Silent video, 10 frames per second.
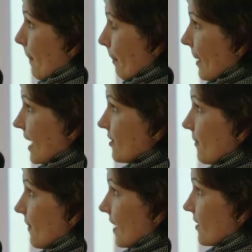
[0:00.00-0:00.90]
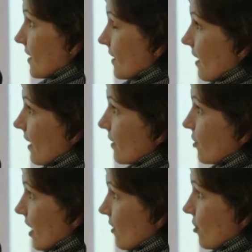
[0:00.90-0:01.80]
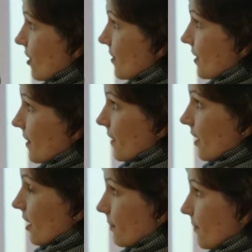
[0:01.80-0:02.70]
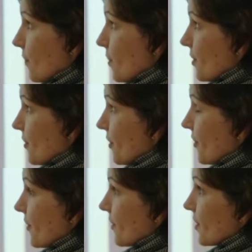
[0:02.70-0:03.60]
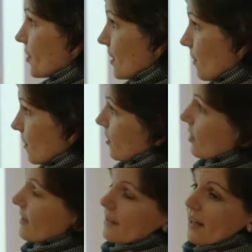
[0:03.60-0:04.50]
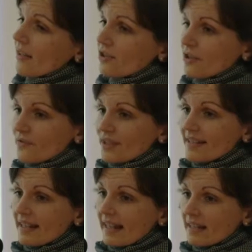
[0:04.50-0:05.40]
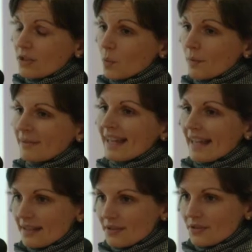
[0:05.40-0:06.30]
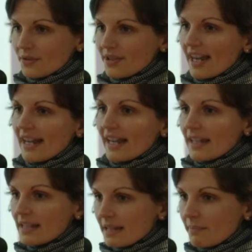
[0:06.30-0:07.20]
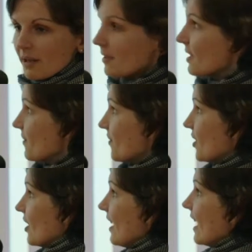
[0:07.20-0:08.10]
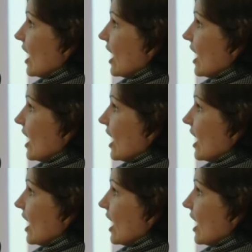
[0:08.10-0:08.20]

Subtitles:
Major factors are changes in the armed forces, the social structure of society women entered into public sphere,